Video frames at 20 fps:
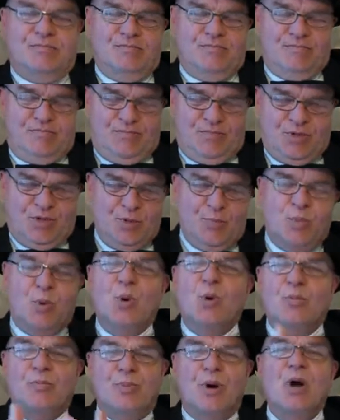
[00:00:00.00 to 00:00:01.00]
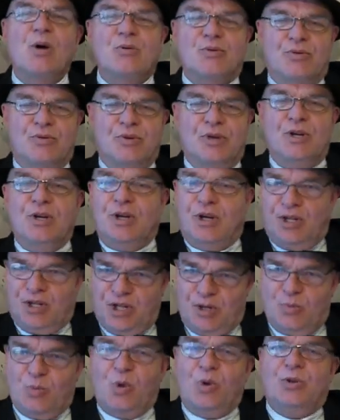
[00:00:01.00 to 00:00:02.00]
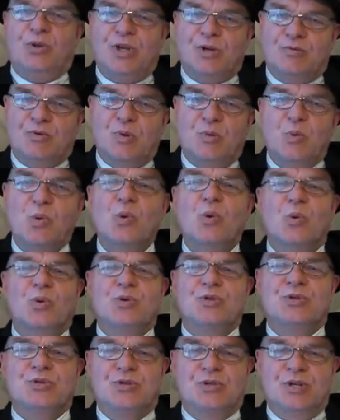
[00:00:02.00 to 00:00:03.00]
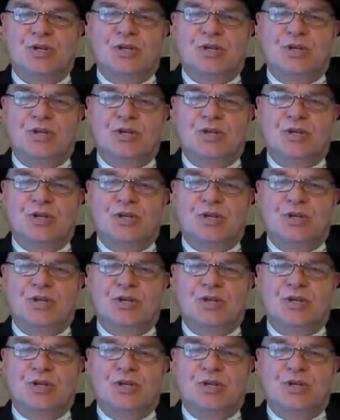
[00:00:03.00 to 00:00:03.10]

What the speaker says: support both, and they want their rewards